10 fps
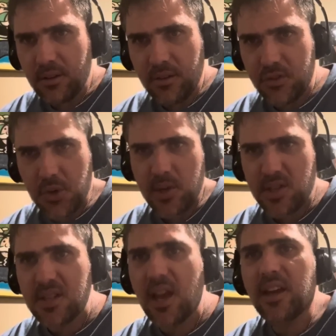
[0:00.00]
She
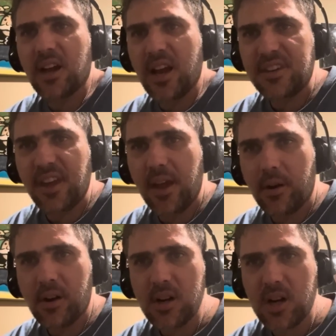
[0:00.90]
wasn't taken. I'd date
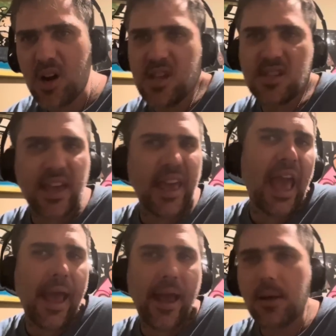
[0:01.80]
her. Karina's like,
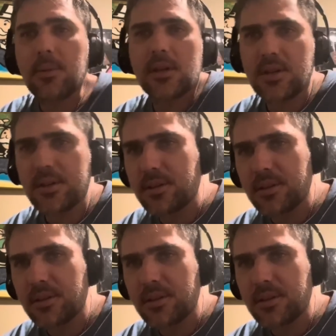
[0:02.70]
hey, I'm like, shh.